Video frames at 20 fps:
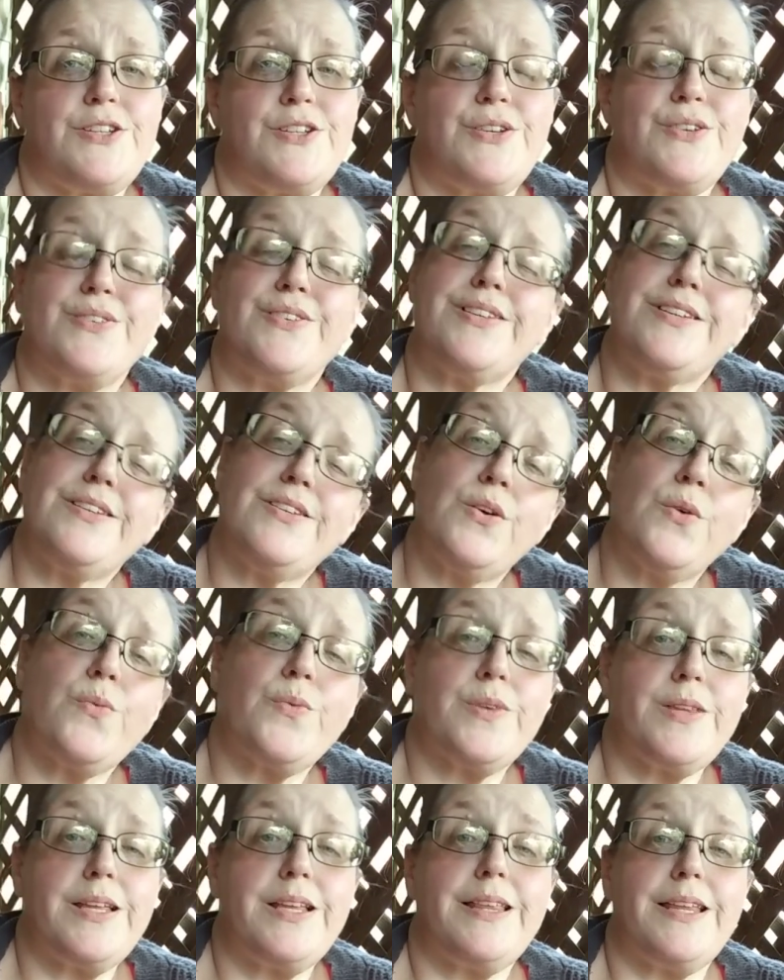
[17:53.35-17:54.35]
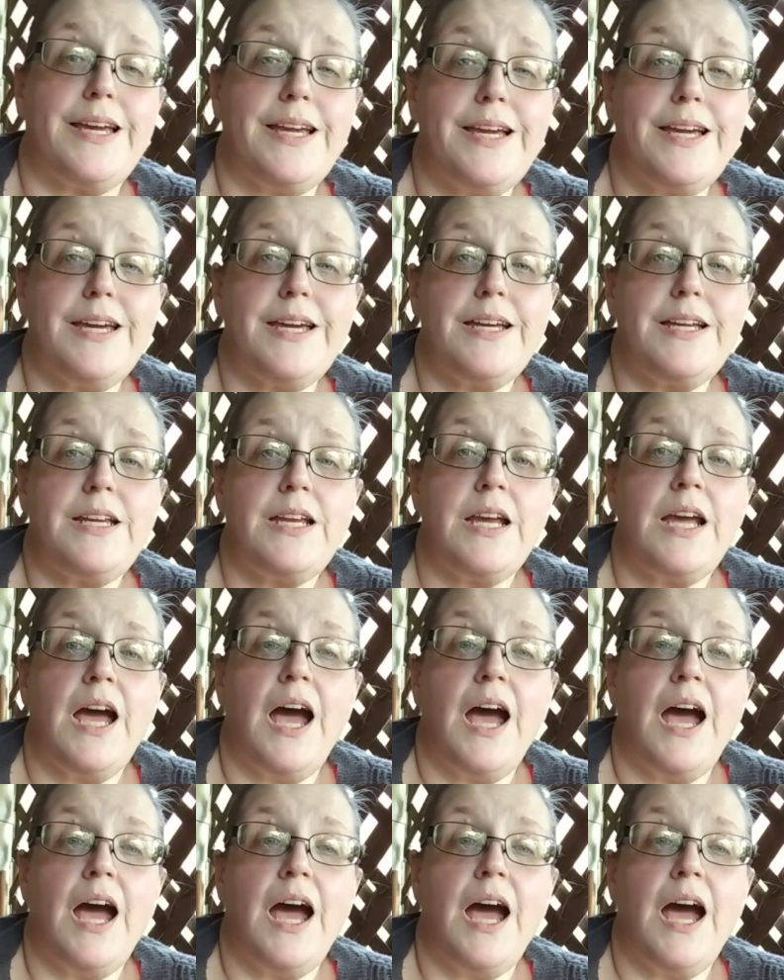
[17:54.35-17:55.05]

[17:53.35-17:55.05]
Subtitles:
you don't really like it,